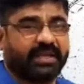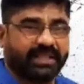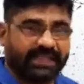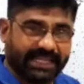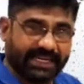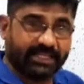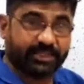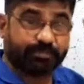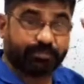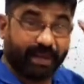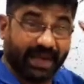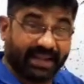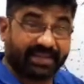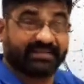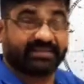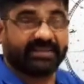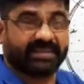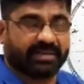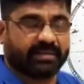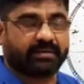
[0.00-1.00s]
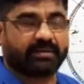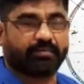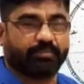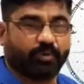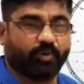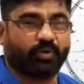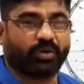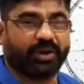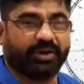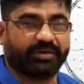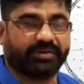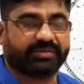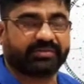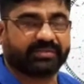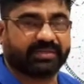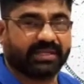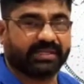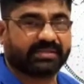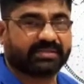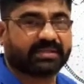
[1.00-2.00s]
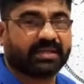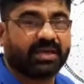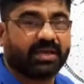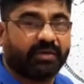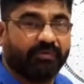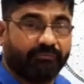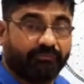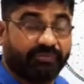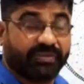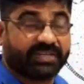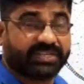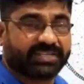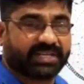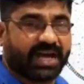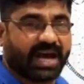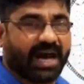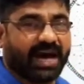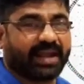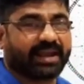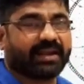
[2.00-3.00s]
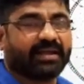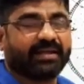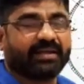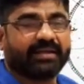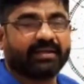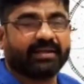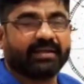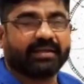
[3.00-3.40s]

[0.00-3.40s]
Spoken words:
that is parasitic prokaryotic cells, which are